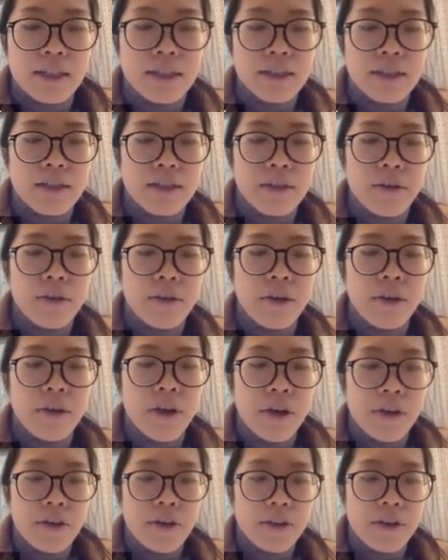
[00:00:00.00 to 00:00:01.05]
So
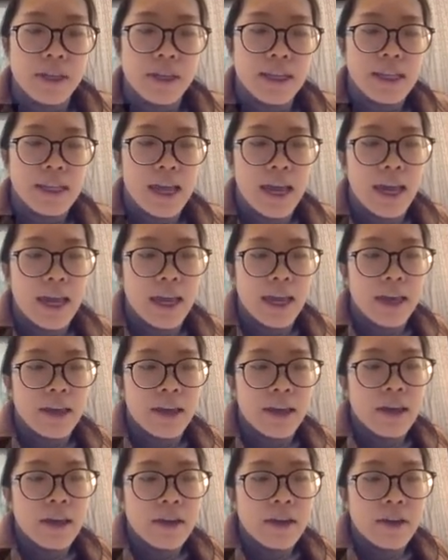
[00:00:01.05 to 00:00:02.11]
you need a
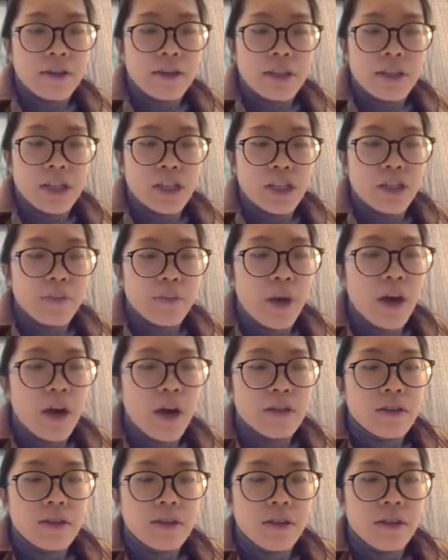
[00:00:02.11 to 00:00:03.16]
quotation
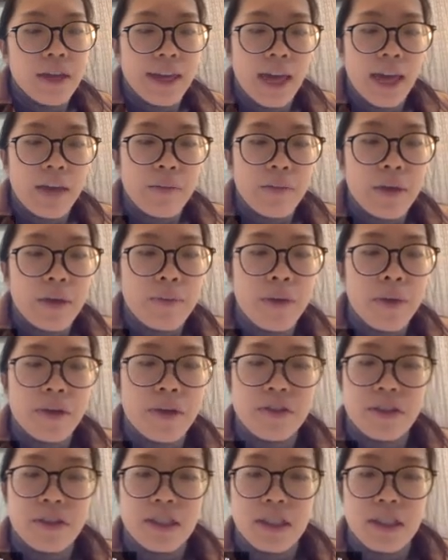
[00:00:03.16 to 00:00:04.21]
mark. So it can be
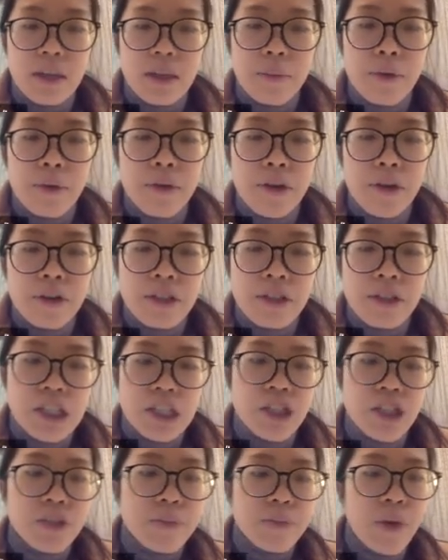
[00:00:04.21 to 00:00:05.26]
both double
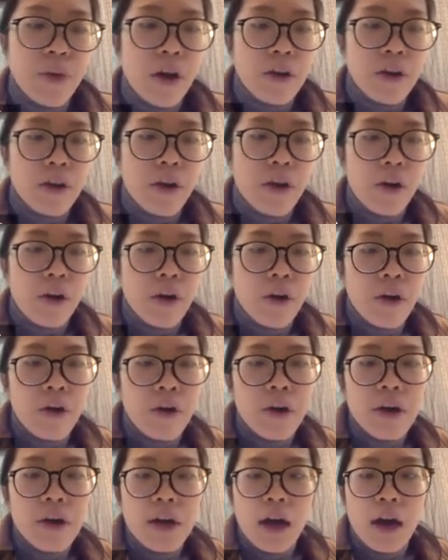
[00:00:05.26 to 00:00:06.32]
quotation mark or
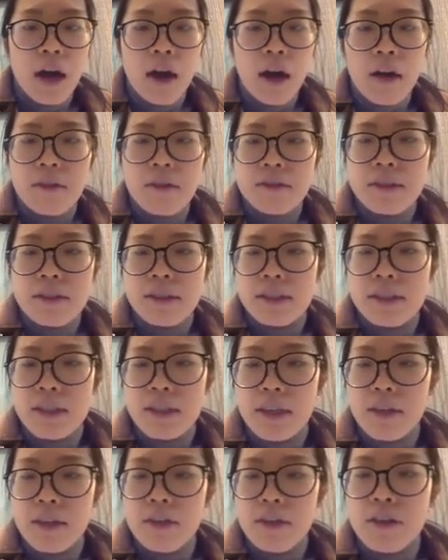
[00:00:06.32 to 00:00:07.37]

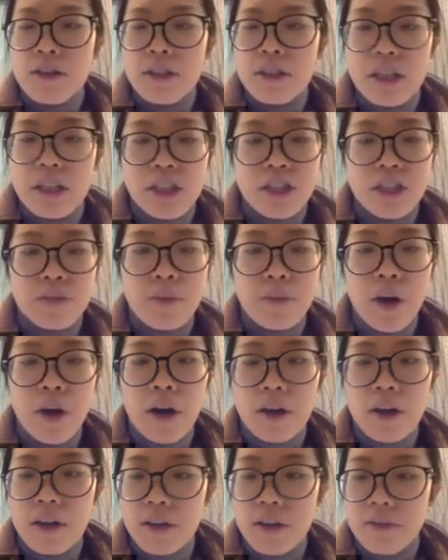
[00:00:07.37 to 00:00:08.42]
single quotation
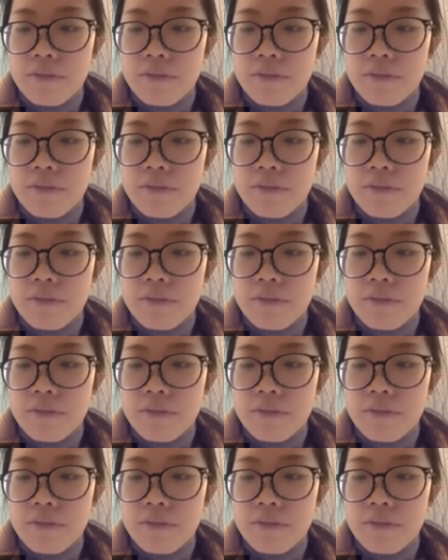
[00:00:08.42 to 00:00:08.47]
mark.